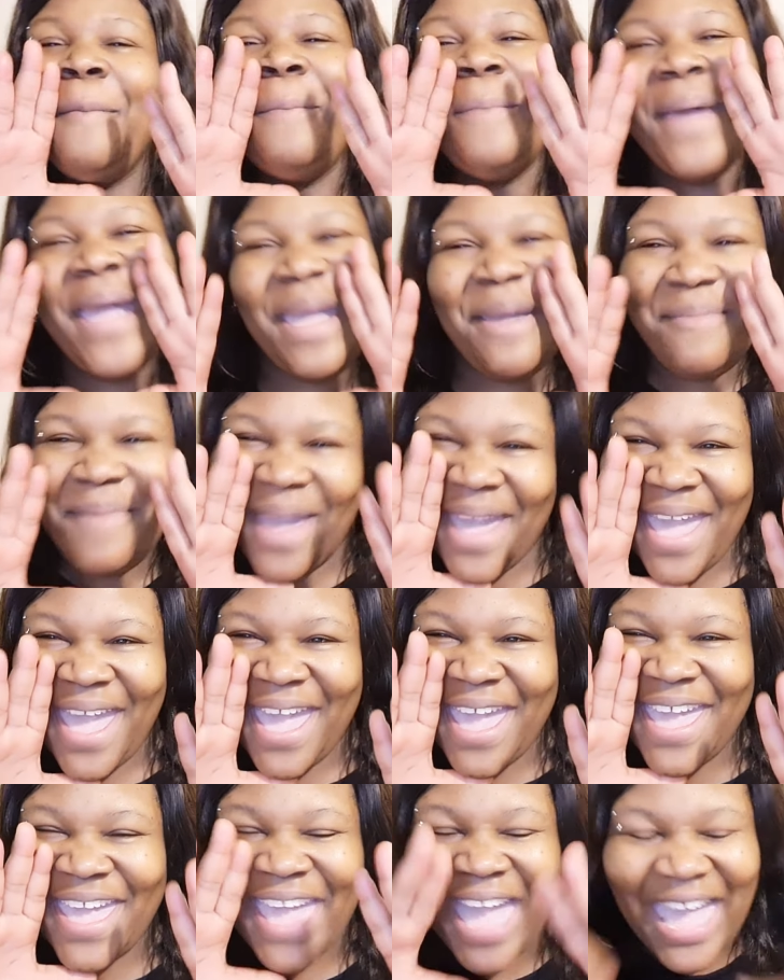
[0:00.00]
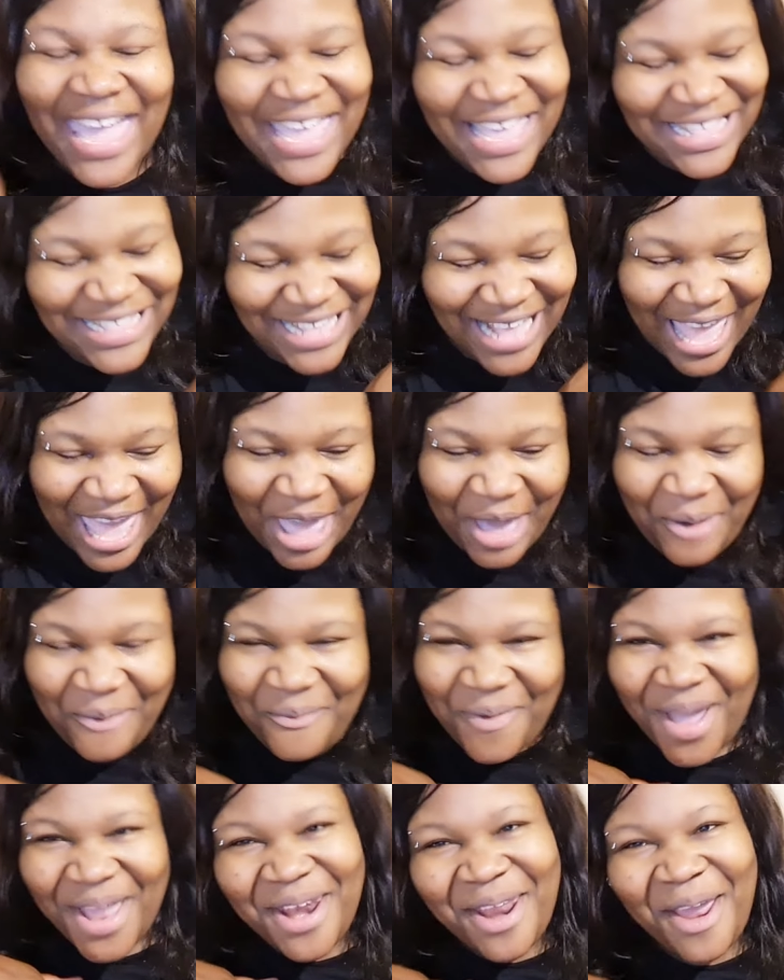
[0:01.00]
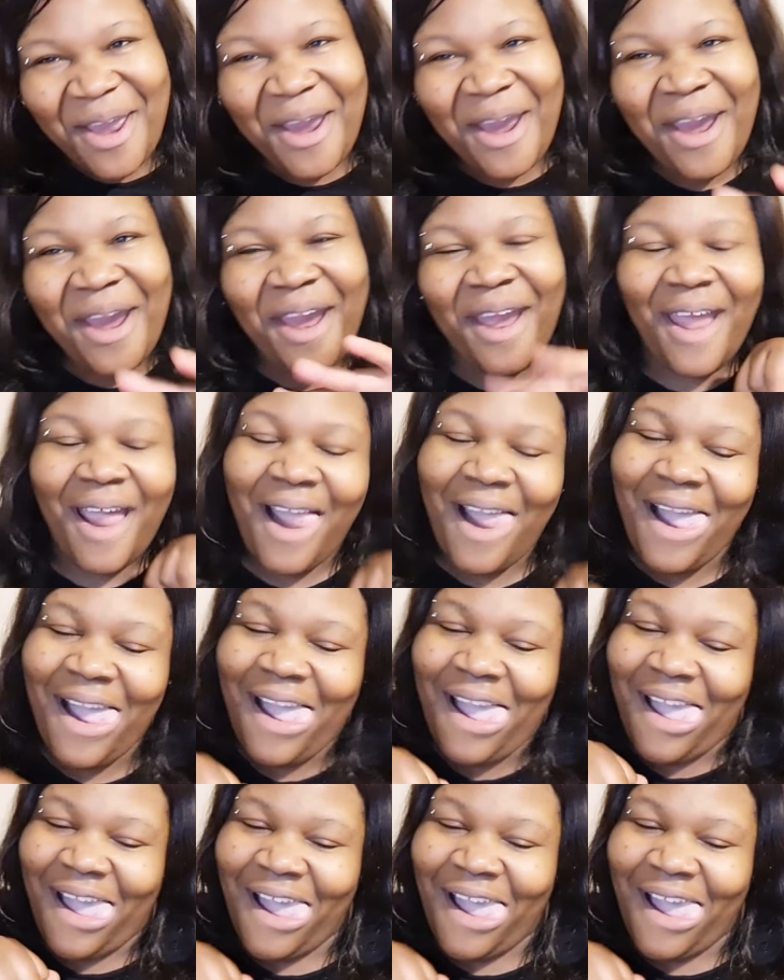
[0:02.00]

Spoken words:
Mimi, is a winner.